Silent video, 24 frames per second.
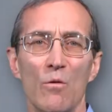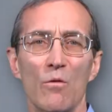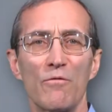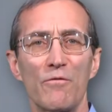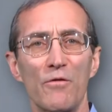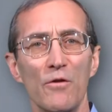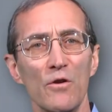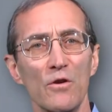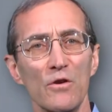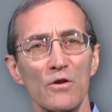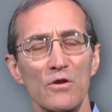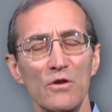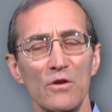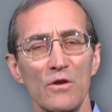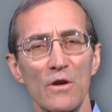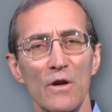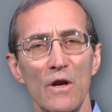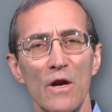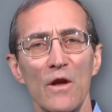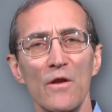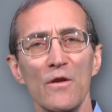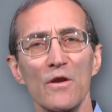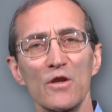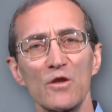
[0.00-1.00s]
Well, first,
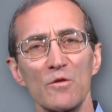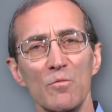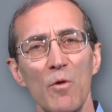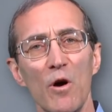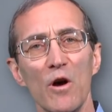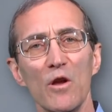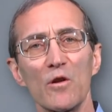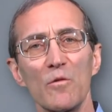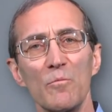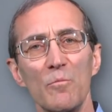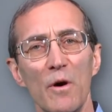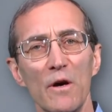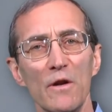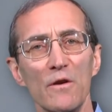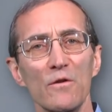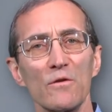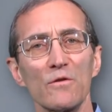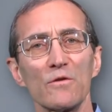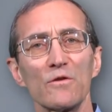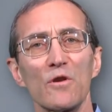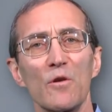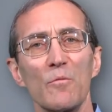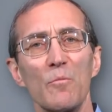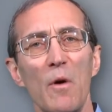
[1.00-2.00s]
the smaller
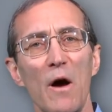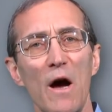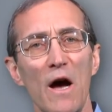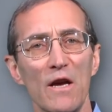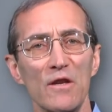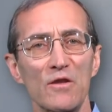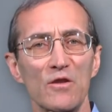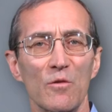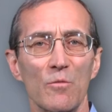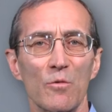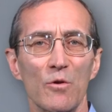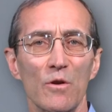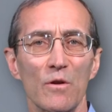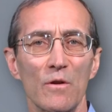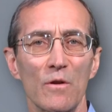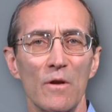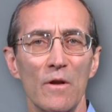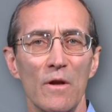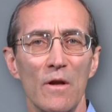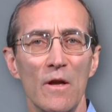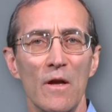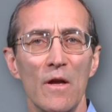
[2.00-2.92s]
bundles are possible